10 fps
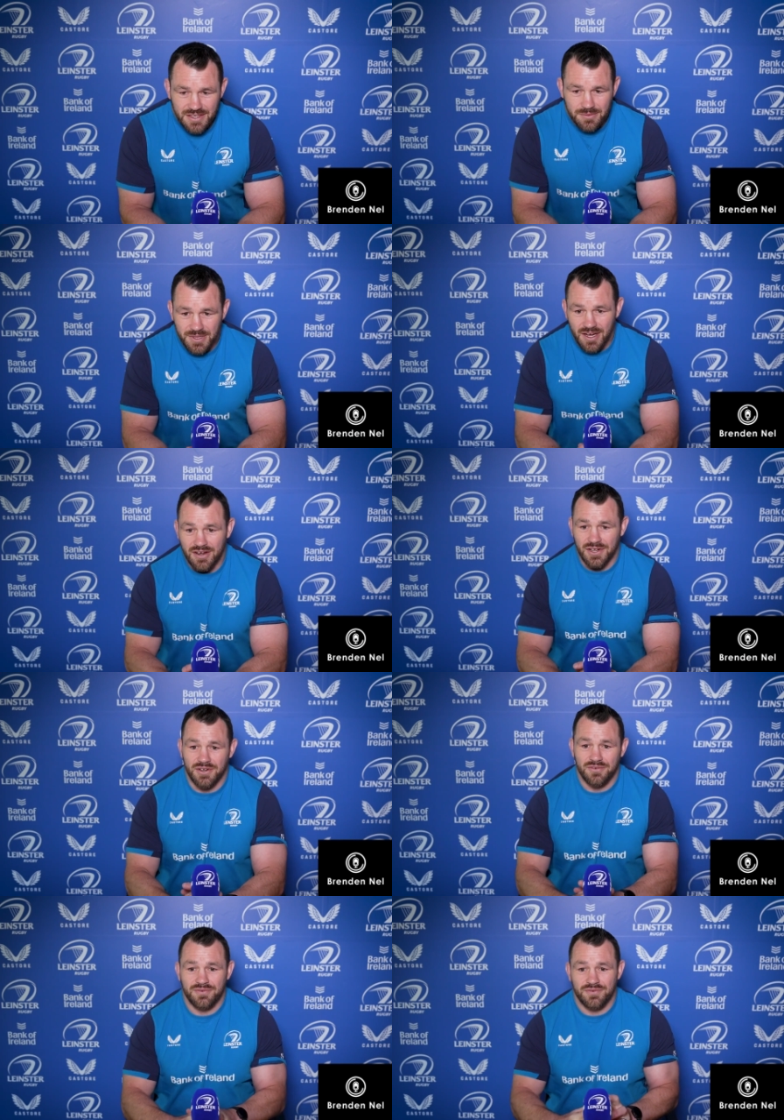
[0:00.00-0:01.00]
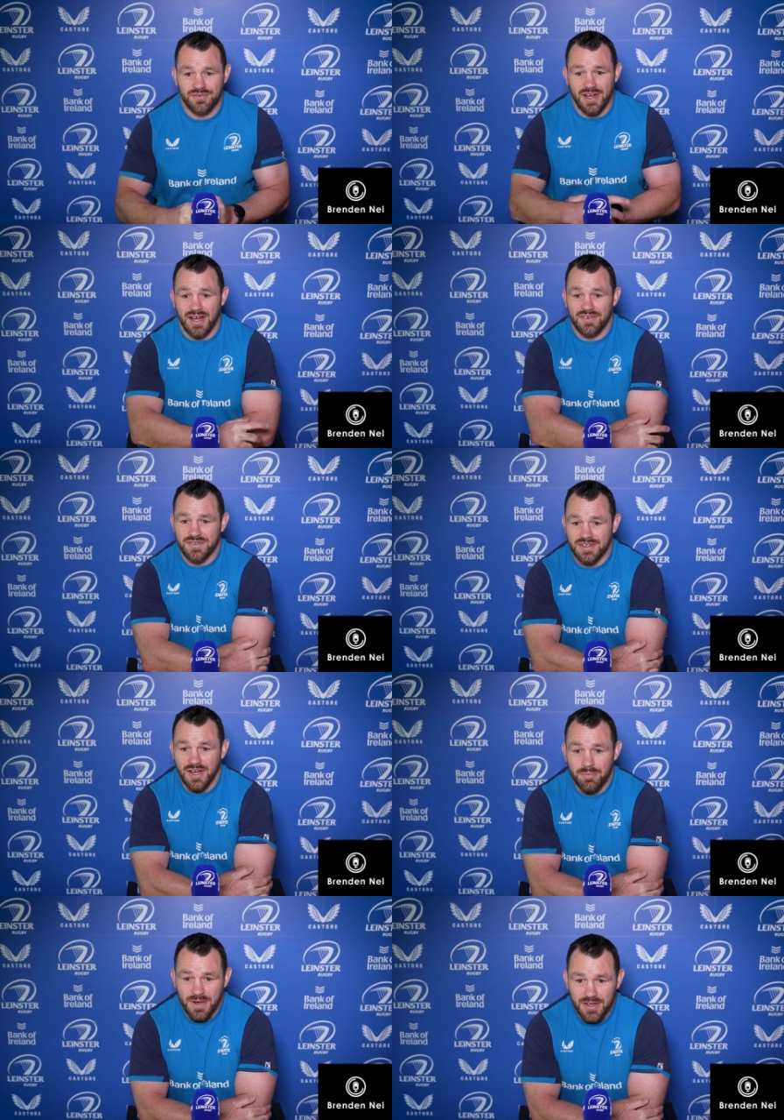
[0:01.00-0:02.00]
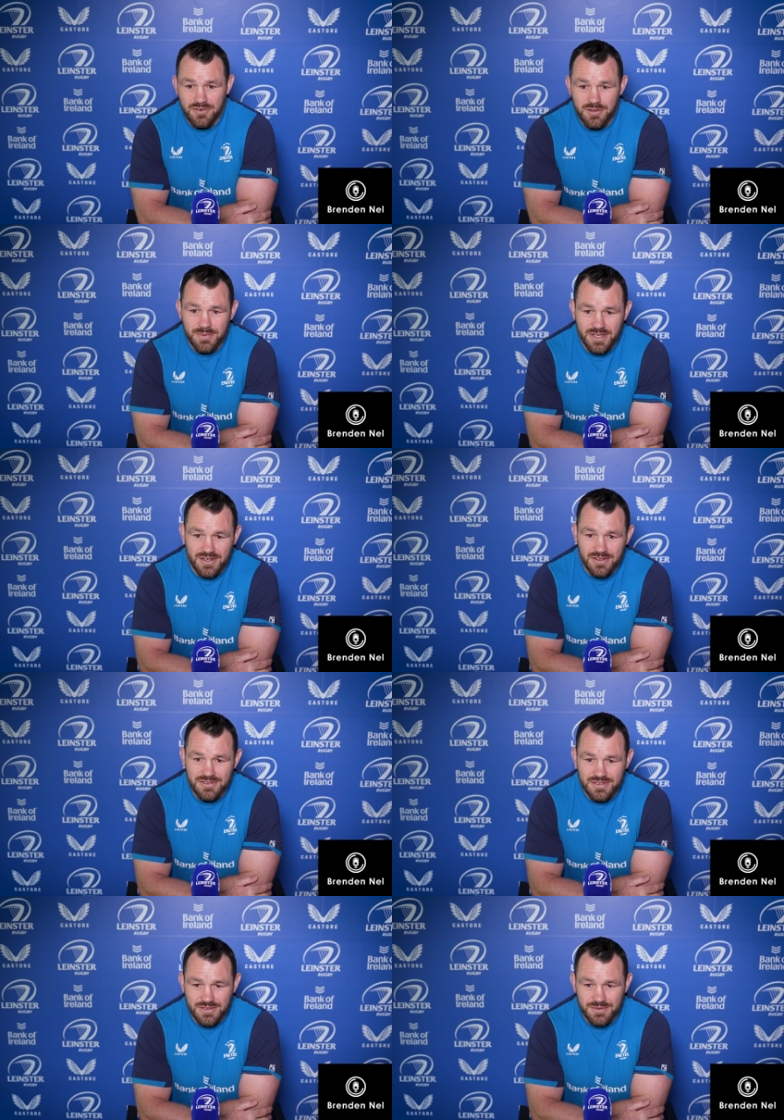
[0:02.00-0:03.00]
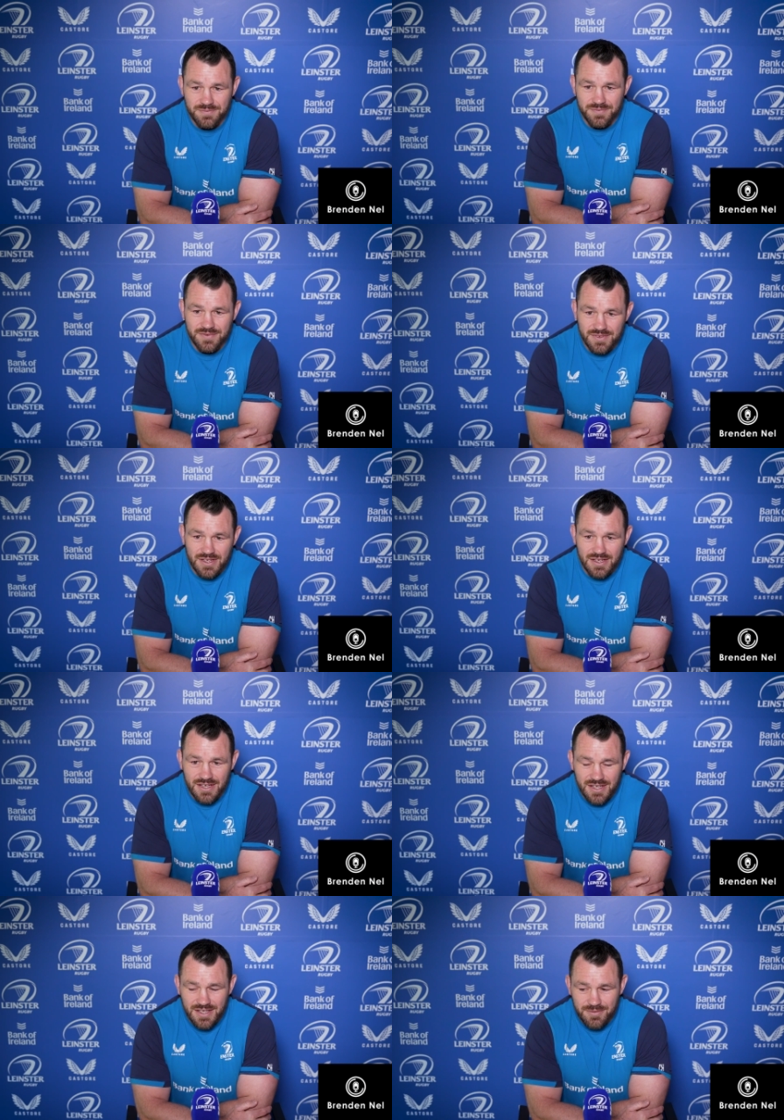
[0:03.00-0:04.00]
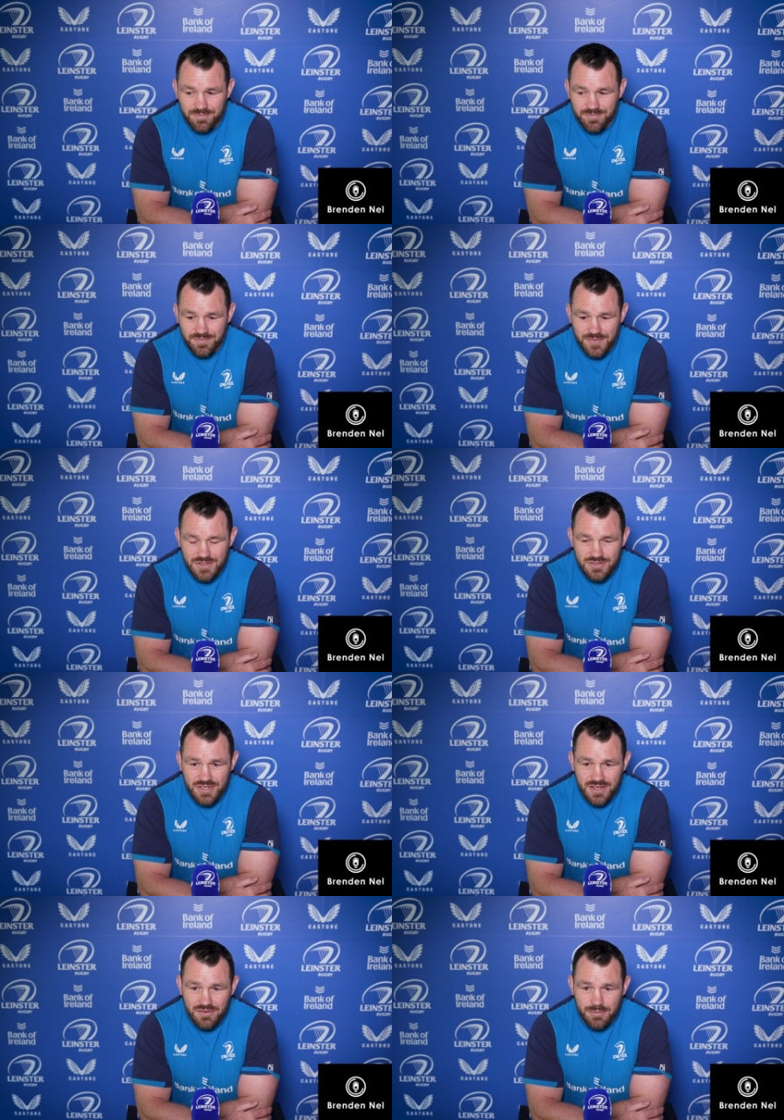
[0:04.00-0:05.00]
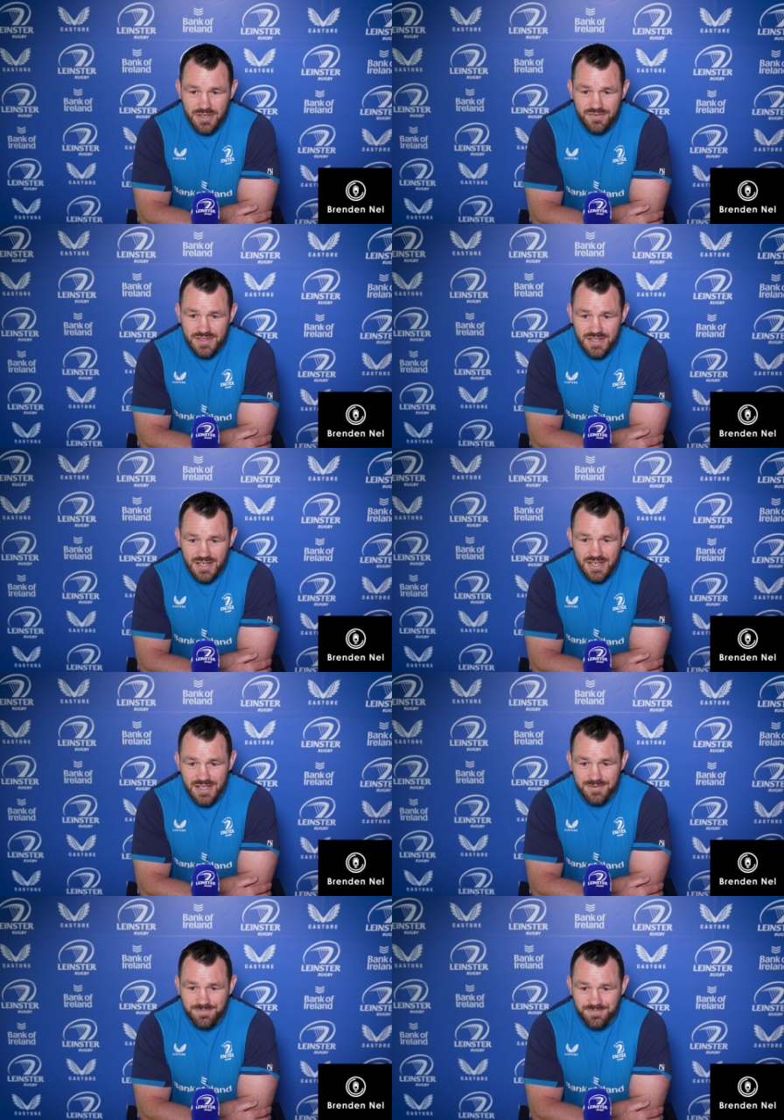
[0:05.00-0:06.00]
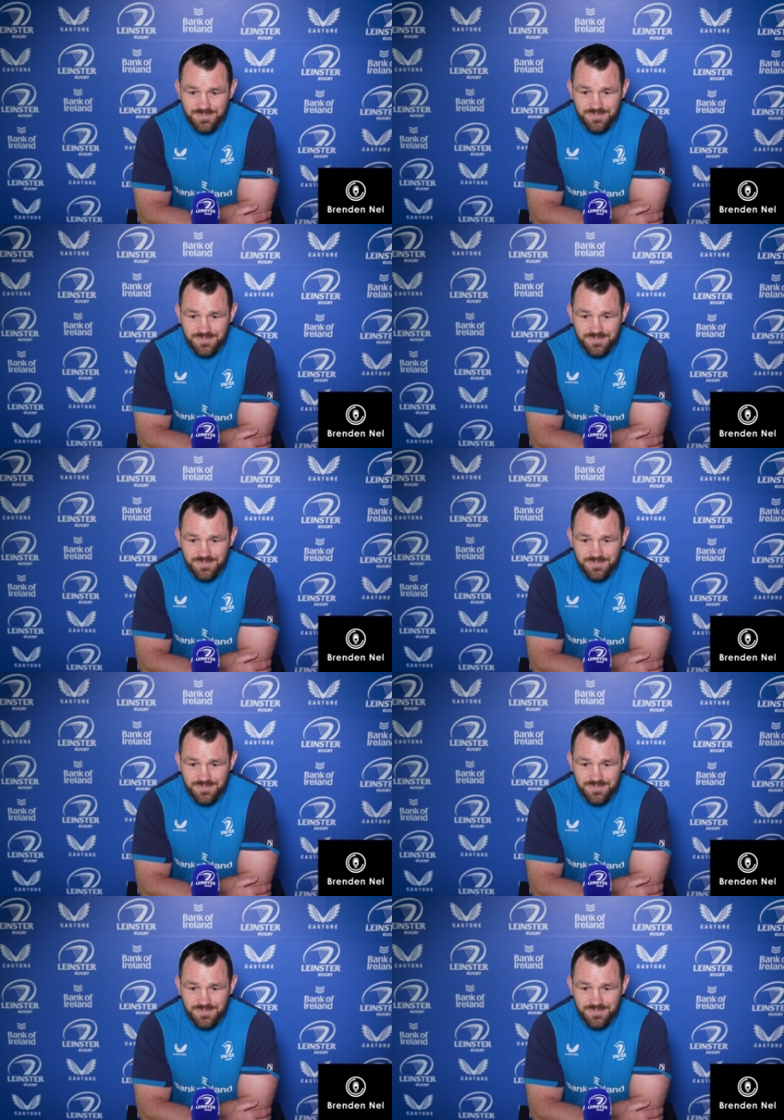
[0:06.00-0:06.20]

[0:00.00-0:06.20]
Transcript: it'll be long enough after not playing rugby, you know. So I'll um, enjoy every bit of it that I can